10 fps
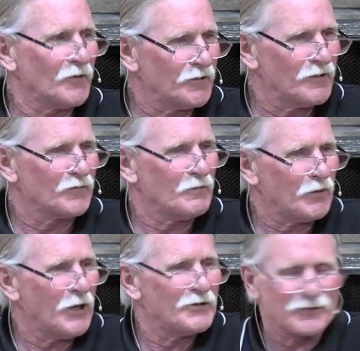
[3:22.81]
on every
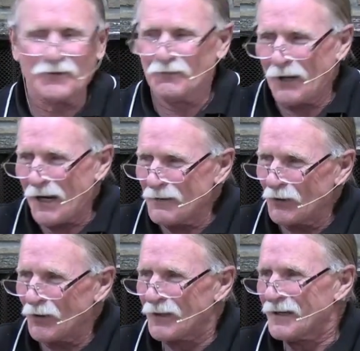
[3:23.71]
page of the
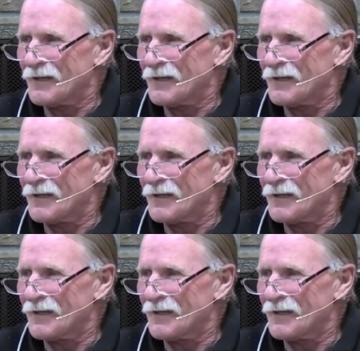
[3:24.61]
Bible.